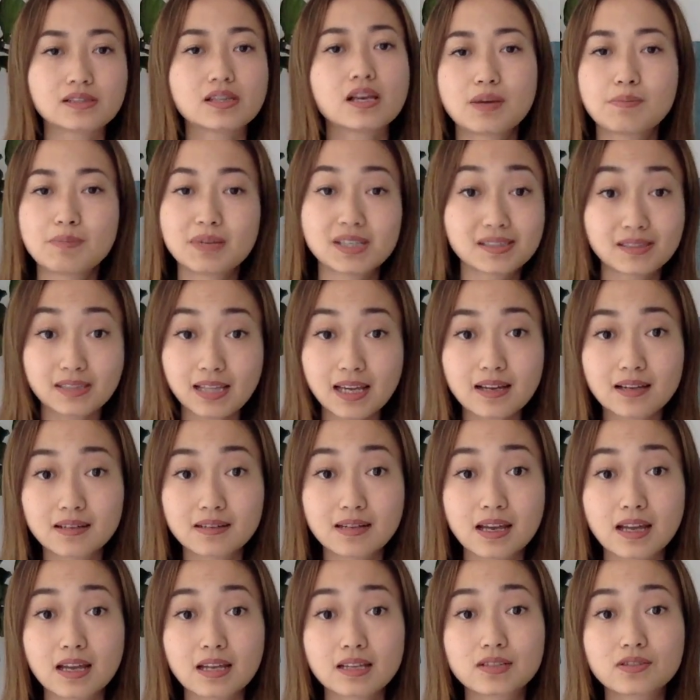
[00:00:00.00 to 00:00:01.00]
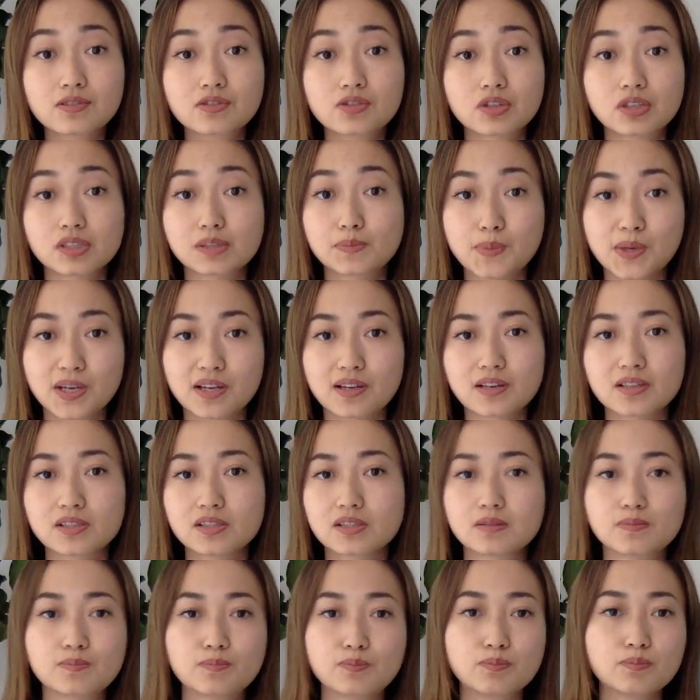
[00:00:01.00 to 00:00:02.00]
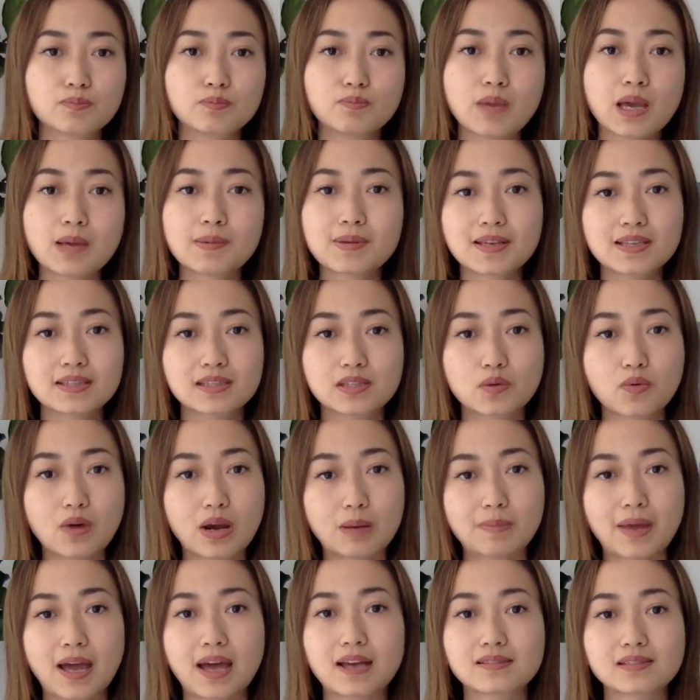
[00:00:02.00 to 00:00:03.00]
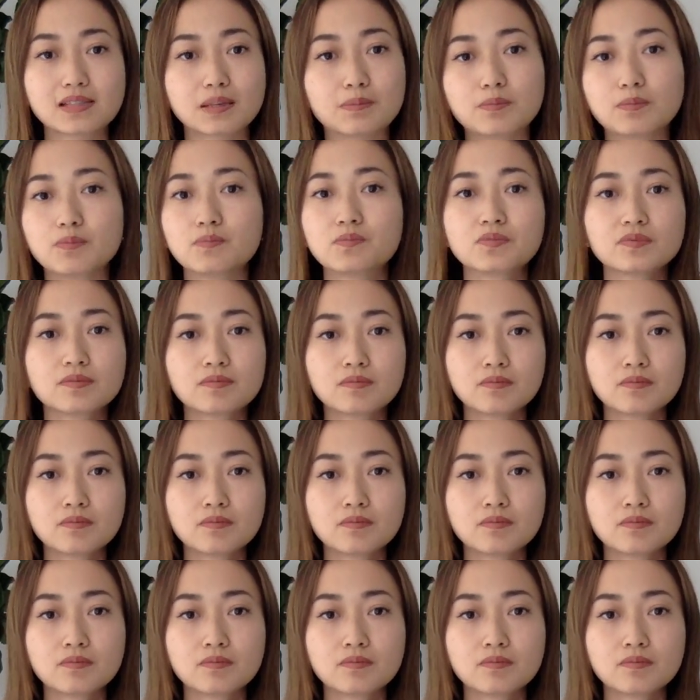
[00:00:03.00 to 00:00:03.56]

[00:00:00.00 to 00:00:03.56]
so they mistaken it just because maybe Instagram has some